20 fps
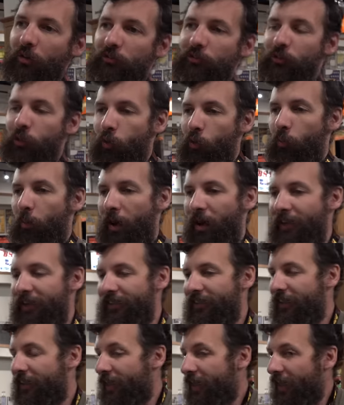his
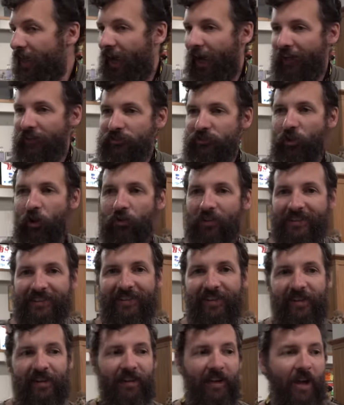toolbox. I saw this
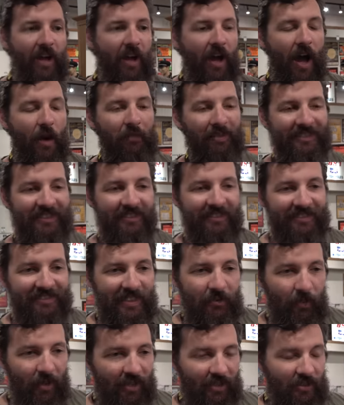thing, I've been seeing this
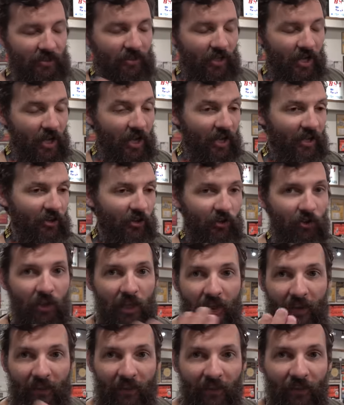thing my entire
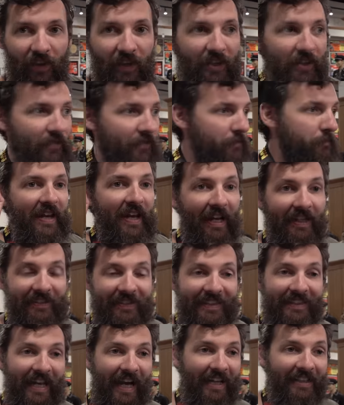life, and I
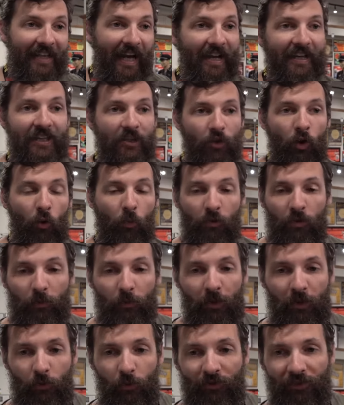didn't, I, I didn't know where the
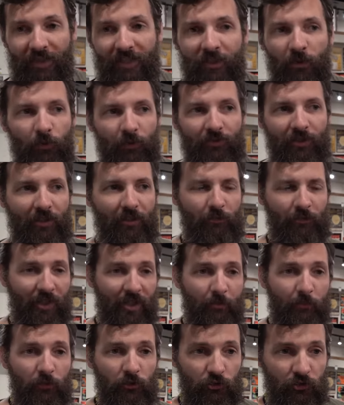bike was. I didn't know it was at, it was at
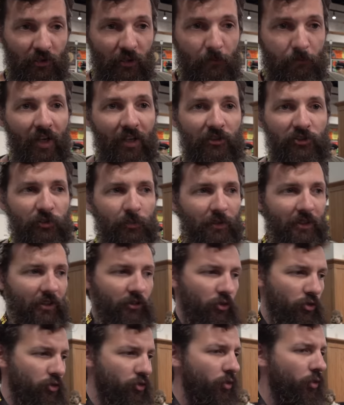a museum. I assumed it got
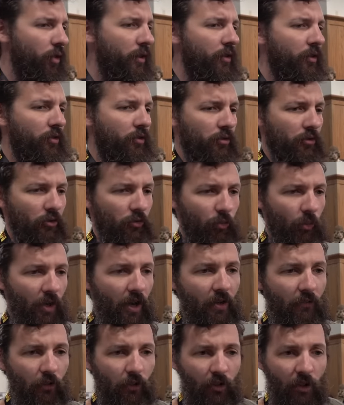destroyed or, or
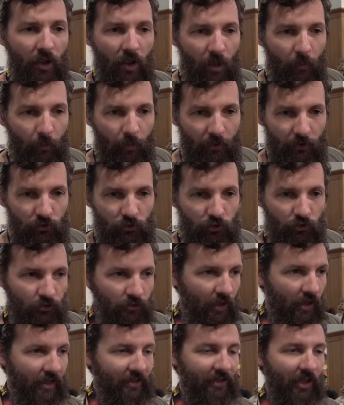whatever, but it's,
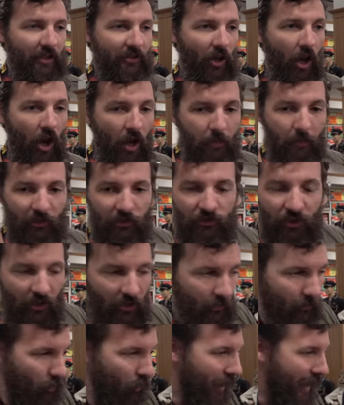it's, it's
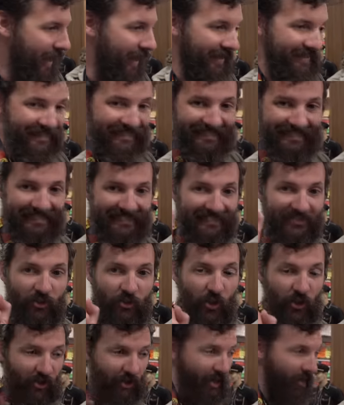unmistakable, and I,
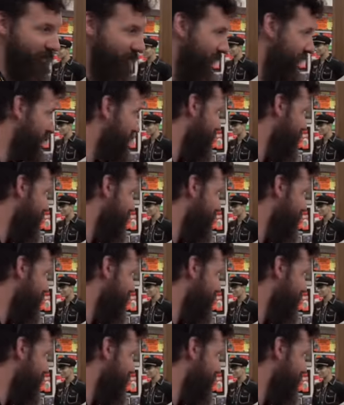check it out, Let's,